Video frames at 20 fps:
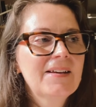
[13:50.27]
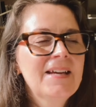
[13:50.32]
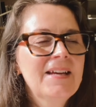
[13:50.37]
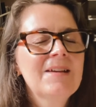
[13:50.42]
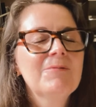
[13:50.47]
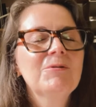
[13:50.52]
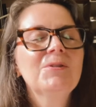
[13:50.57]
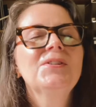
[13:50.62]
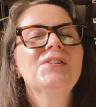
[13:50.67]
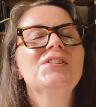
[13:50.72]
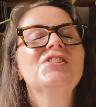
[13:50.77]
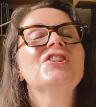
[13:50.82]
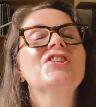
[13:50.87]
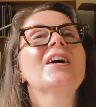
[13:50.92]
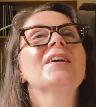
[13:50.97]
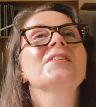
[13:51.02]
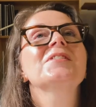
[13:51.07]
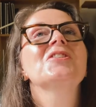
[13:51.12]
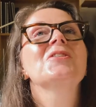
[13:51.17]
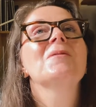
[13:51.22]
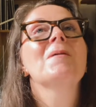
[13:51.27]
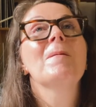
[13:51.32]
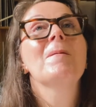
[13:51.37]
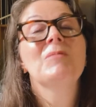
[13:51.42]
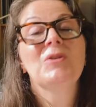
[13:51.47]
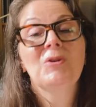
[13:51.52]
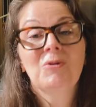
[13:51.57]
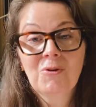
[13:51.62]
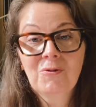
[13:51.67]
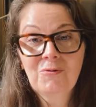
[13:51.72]
it was just
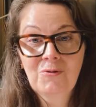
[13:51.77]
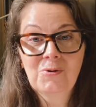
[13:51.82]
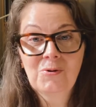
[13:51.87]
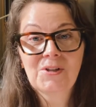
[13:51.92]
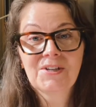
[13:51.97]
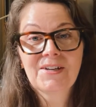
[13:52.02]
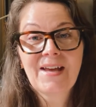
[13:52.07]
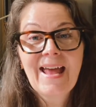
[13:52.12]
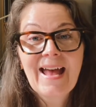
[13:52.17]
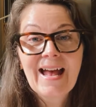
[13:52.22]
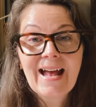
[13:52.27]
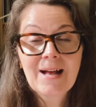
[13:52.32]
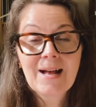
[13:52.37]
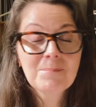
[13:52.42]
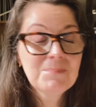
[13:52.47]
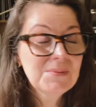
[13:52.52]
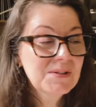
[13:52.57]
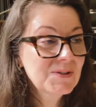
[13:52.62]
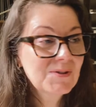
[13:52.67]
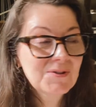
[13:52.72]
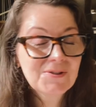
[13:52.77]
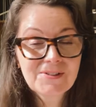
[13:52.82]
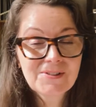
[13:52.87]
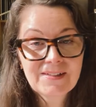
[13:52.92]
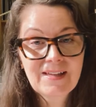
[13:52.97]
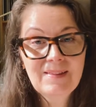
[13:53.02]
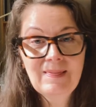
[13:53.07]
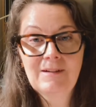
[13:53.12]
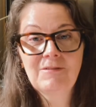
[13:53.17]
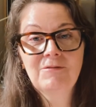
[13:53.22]
beautiful, and I
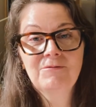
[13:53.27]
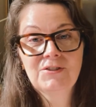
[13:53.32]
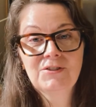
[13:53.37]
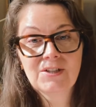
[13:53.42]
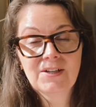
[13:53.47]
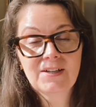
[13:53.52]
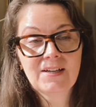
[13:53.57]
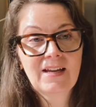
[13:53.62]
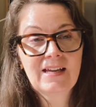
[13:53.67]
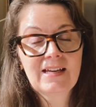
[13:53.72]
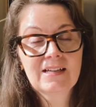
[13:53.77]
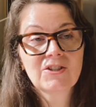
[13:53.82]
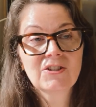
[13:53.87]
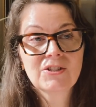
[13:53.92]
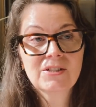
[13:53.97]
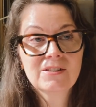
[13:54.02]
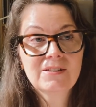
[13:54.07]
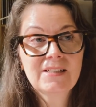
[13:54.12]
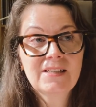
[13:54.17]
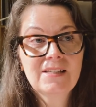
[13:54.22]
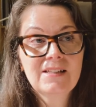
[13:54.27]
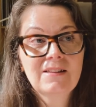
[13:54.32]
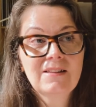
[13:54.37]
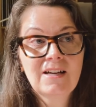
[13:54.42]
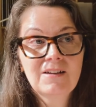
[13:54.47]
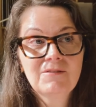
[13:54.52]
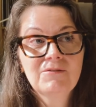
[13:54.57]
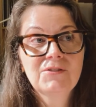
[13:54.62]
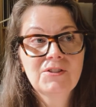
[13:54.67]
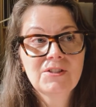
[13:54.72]
absolutely loved it. I actually
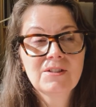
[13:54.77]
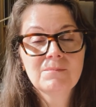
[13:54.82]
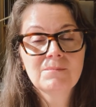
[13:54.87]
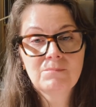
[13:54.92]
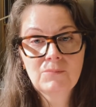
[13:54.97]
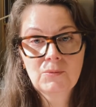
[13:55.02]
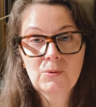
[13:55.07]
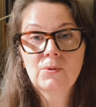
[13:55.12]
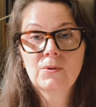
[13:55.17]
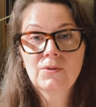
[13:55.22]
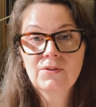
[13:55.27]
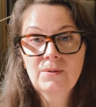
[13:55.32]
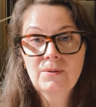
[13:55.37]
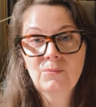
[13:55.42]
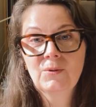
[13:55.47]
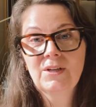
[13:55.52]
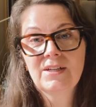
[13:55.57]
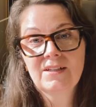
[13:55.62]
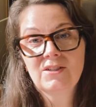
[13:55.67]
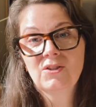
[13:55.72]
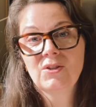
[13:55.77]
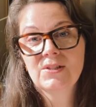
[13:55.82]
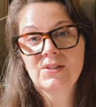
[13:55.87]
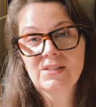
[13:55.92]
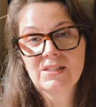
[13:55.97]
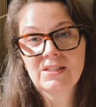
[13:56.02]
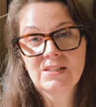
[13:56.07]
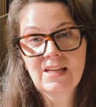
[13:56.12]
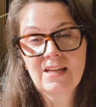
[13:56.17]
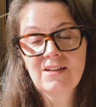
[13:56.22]
loved it more than when I used
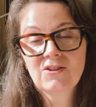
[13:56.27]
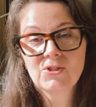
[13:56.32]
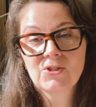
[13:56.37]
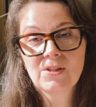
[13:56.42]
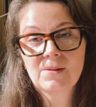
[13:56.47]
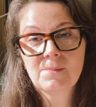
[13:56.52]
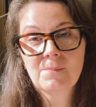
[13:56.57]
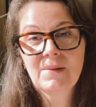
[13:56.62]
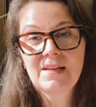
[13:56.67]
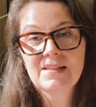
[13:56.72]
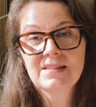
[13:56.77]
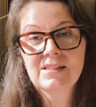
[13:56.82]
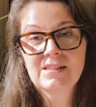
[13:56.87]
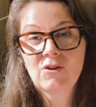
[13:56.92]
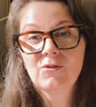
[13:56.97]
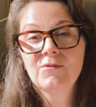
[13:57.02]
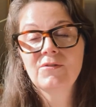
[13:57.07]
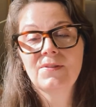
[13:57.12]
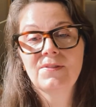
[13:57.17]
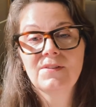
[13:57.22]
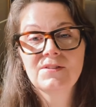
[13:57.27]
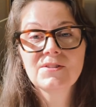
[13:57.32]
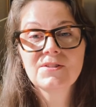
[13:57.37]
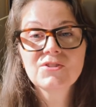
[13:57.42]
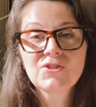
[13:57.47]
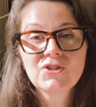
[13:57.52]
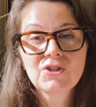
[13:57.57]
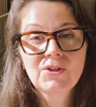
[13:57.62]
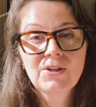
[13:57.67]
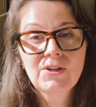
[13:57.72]
to teach them myself in the
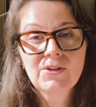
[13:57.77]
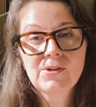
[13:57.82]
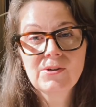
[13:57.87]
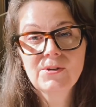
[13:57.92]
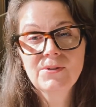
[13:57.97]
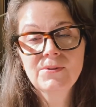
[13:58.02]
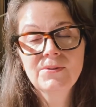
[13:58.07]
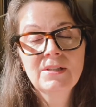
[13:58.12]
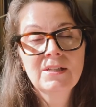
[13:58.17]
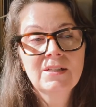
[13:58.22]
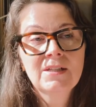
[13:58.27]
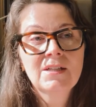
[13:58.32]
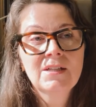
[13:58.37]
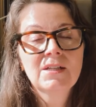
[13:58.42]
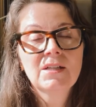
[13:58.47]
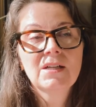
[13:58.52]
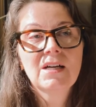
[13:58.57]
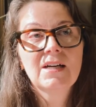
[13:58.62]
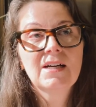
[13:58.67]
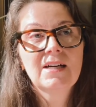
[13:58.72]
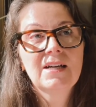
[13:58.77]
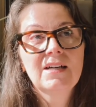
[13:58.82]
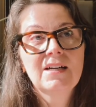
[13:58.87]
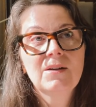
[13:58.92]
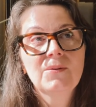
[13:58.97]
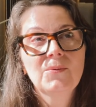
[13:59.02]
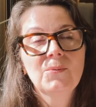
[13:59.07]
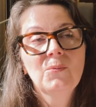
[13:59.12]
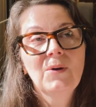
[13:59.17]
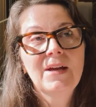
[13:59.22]
studio.
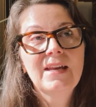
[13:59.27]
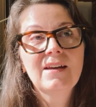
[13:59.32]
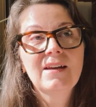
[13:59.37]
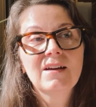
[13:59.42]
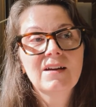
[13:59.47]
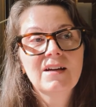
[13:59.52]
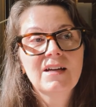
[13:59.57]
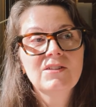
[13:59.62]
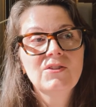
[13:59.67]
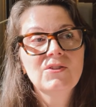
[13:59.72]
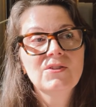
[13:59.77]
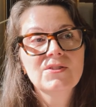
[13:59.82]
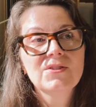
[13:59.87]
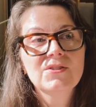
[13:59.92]
When I used